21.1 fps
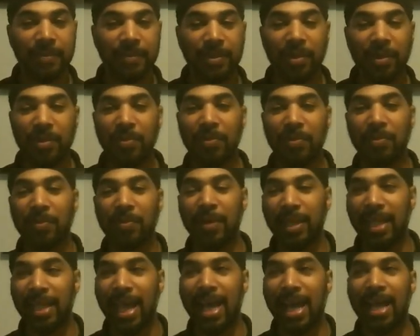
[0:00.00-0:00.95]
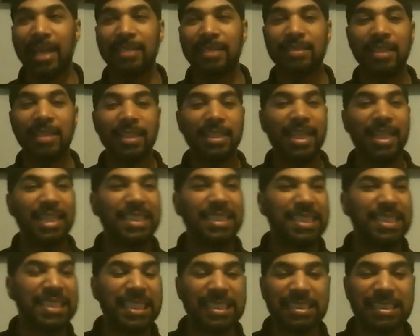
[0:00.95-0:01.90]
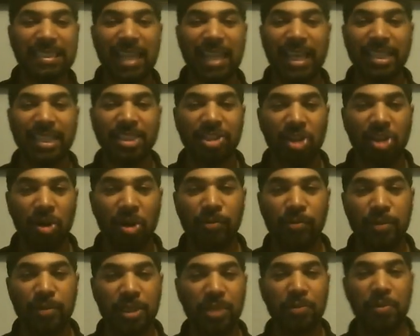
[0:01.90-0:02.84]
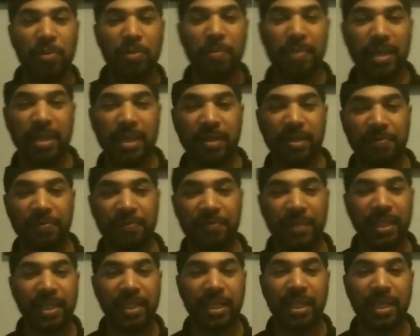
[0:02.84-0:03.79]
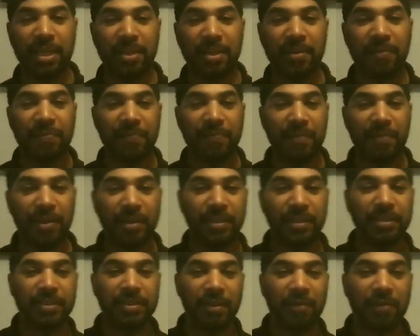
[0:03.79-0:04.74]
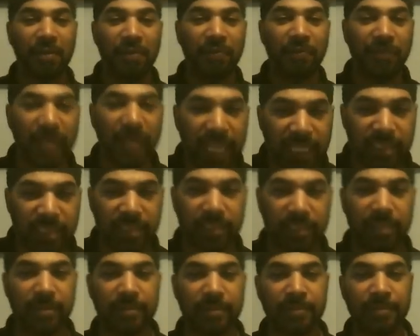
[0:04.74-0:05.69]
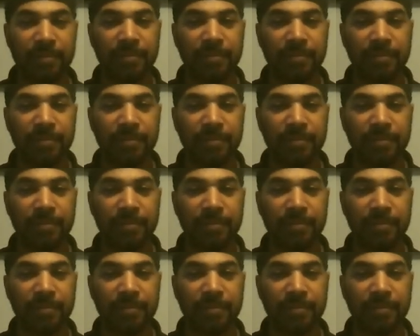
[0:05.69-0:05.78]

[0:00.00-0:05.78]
Do you realize that just like Job, she will be afflicted in the furnace of affliction?